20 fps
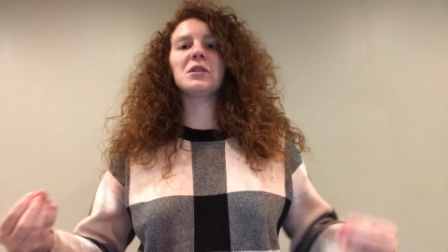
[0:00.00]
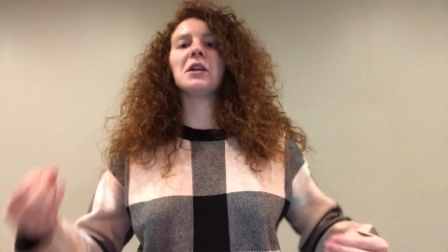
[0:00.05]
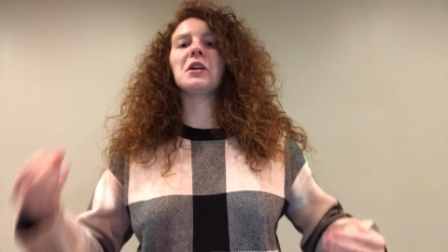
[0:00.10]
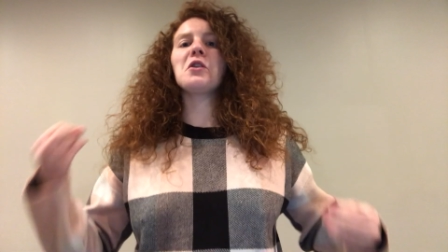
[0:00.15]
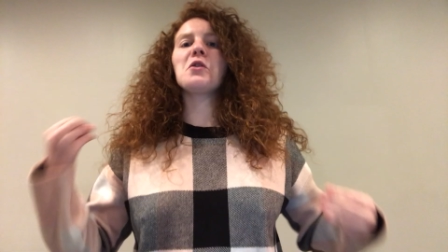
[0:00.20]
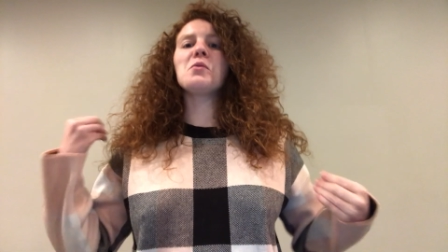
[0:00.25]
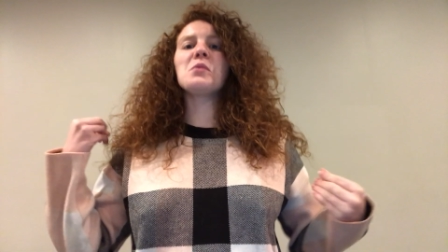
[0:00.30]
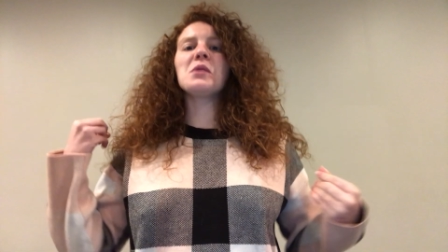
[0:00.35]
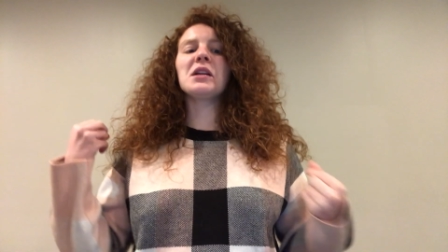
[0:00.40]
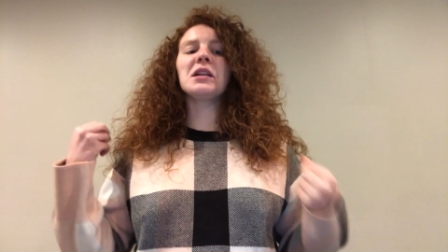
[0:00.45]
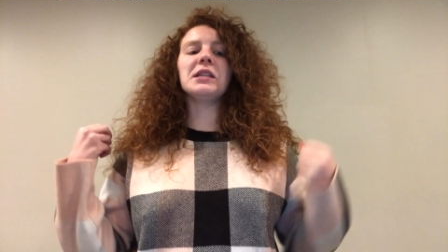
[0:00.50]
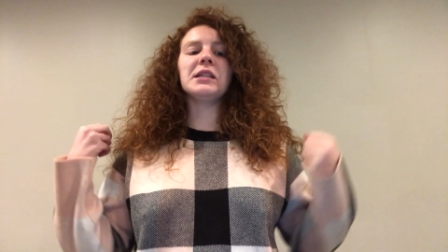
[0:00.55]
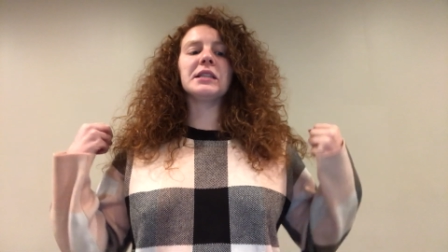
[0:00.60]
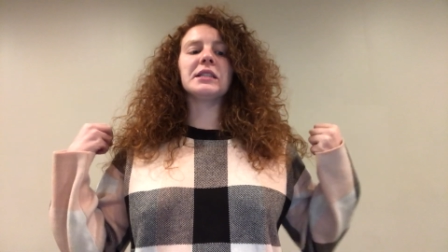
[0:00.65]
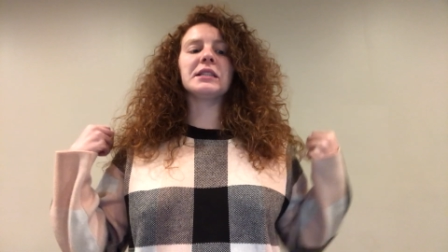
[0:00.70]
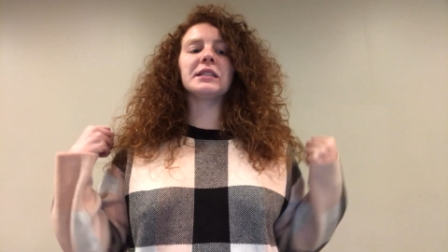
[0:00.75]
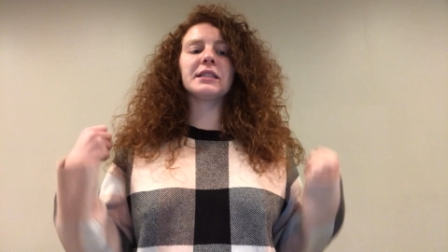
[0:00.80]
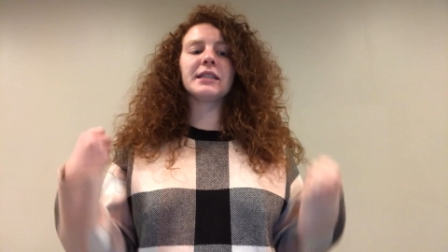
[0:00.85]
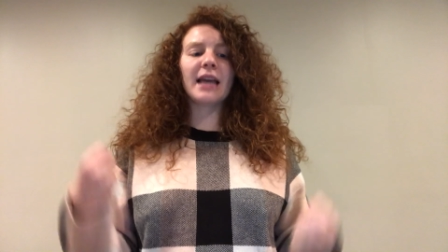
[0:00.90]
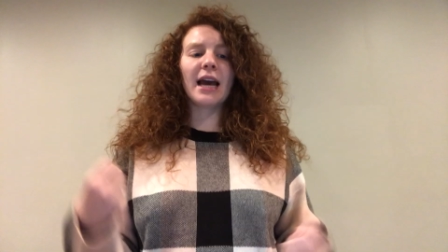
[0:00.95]
that you need to
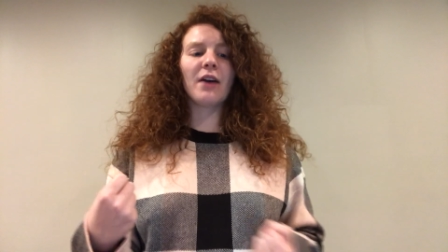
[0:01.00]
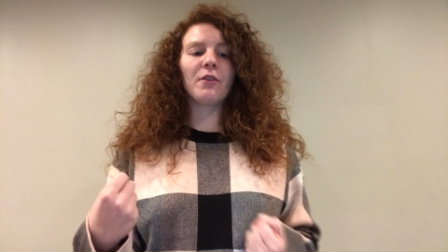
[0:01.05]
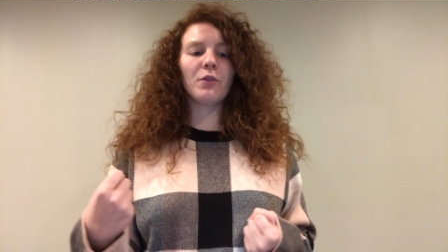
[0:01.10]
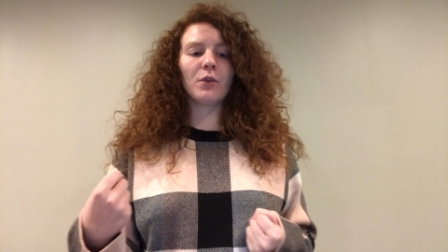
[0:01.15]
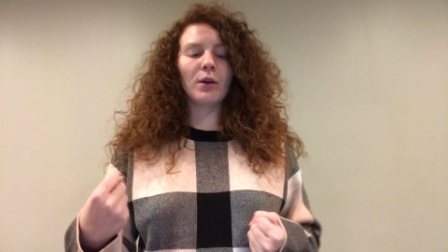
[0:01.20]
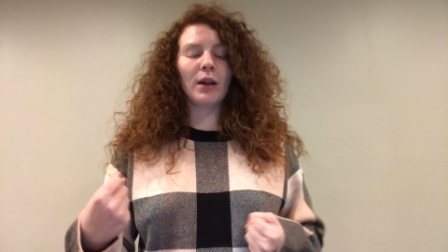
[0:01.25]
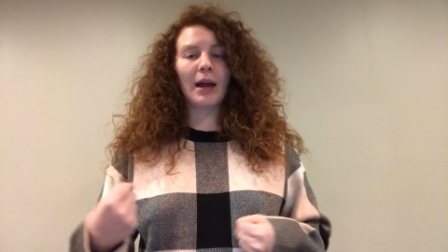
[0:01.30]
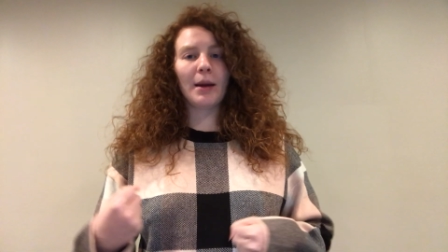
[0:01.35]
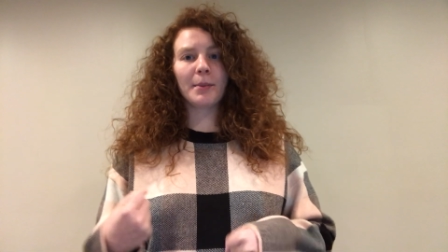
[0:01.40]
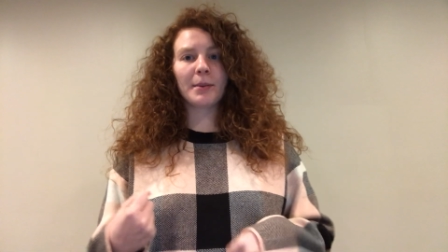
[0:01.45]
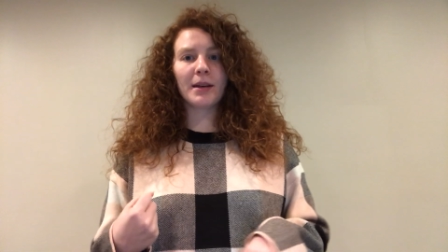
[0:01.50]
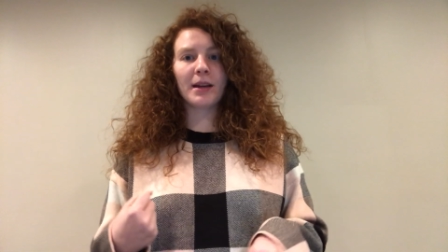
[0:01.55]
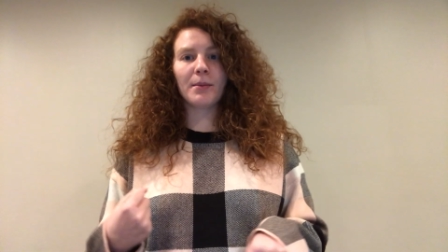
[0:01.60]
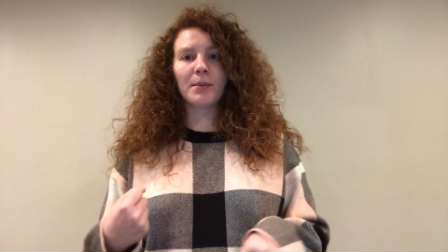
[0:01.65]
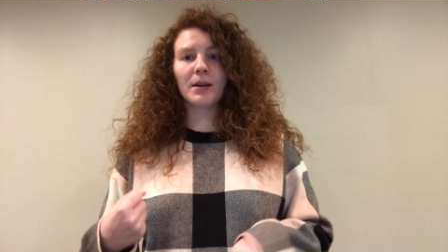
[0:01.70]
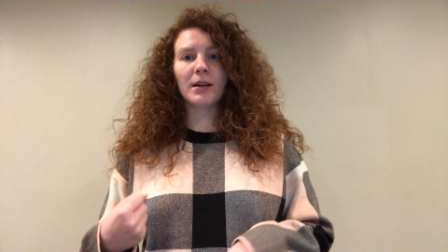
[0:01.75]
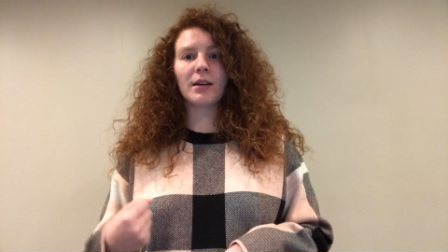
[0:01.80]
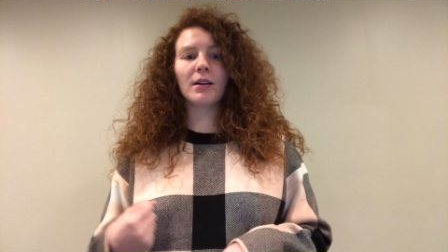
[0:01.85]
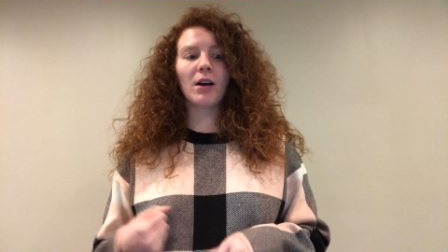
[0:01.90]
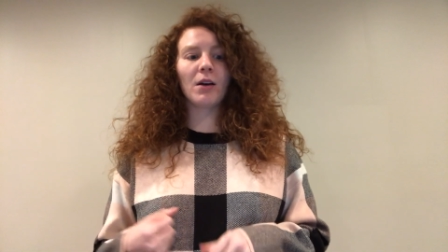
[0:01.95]
scaffold
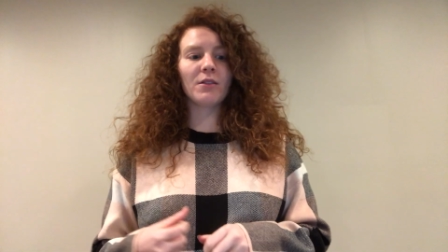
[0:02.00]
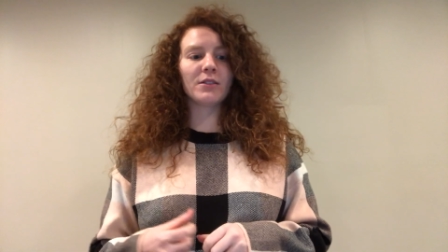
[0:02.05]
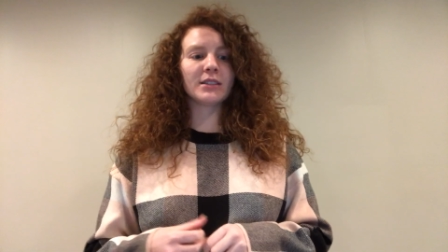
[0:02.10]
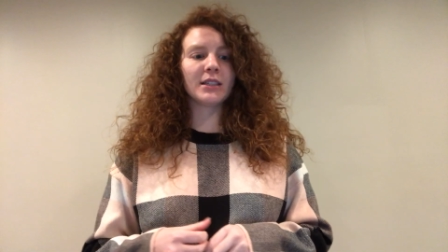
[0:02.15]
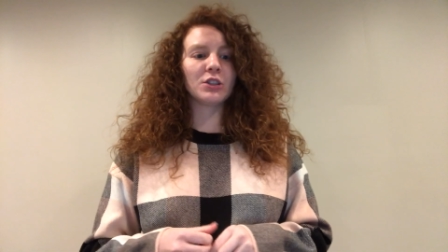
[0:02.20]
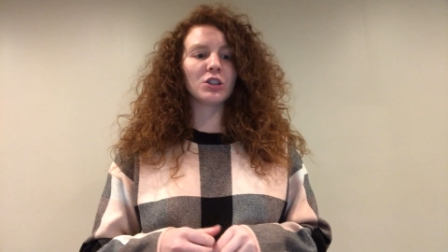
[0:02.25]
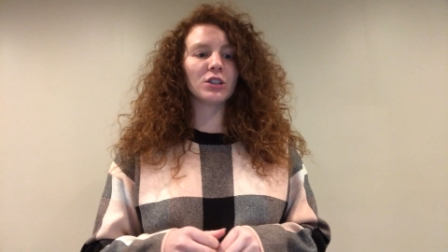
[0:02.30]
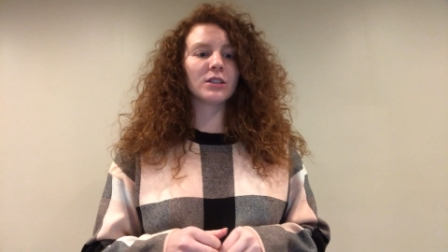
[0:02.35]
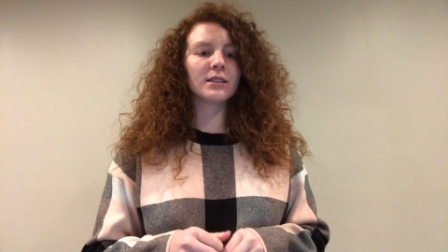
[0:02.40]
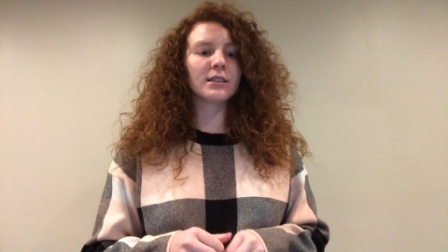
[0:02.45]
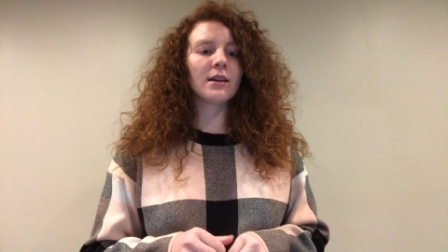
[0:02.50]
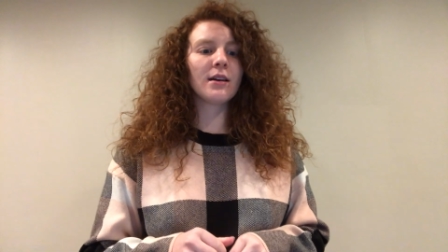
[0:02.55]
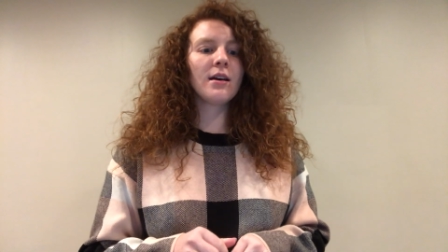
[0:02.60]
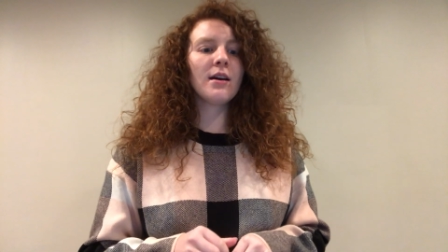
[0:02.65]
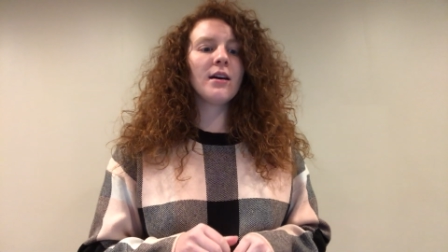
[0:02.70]
academic conversations.